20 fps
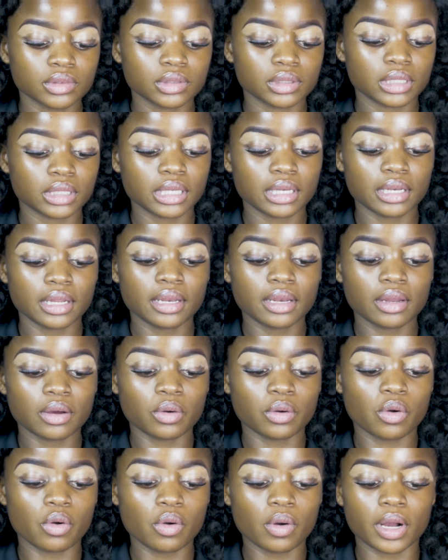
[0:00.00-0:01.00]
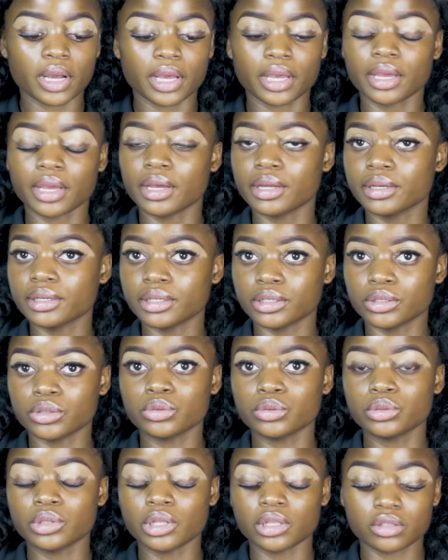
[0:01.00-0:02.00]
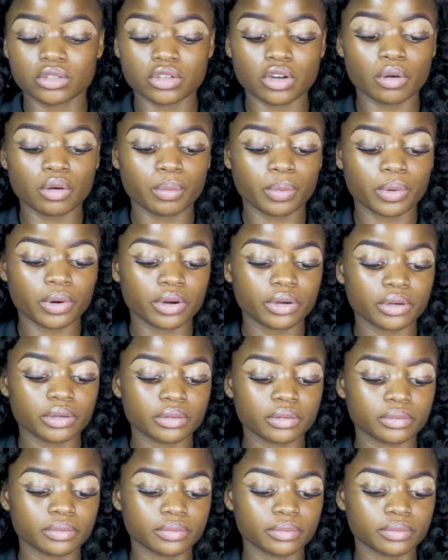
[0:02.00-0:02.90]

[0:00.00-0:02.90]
and then I'll go ahead and do the top part.